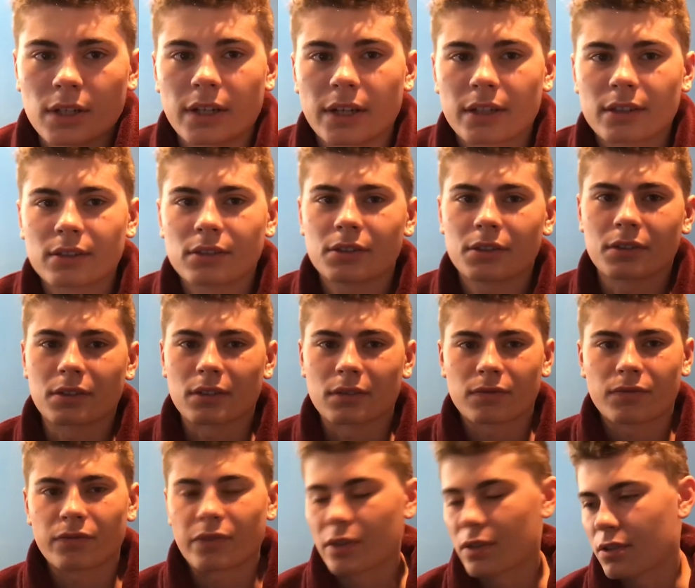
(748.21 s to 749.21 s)
Alright, let's just
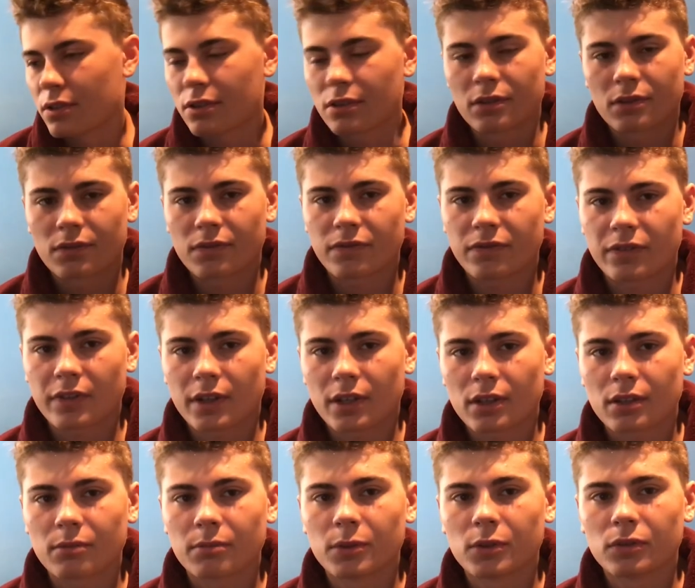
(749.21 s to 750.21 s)
finish this
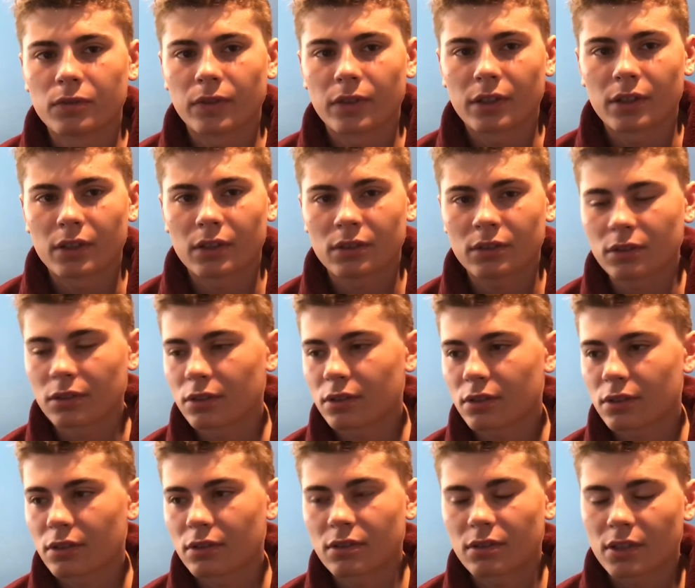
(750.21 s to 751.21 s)
fucking movie,
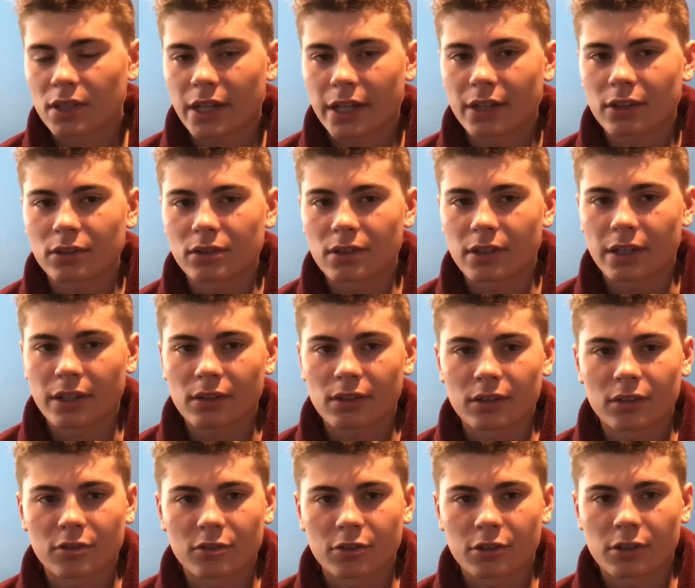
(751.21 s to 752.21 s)
this
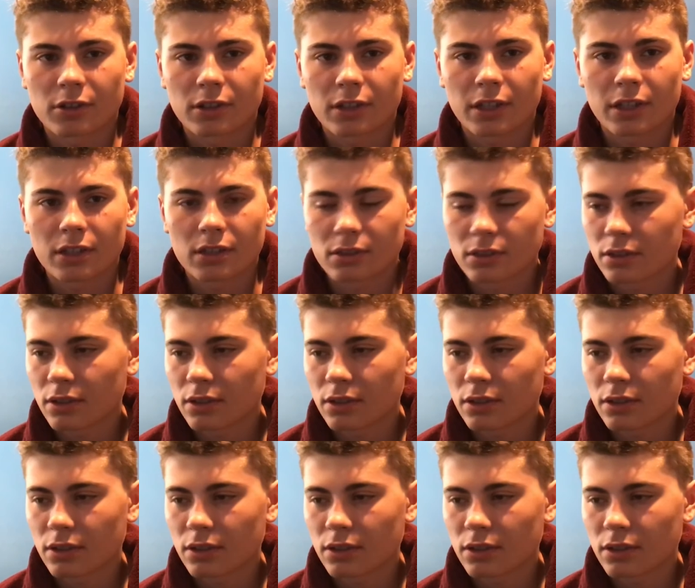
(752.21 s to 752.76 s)
psychedelic journey.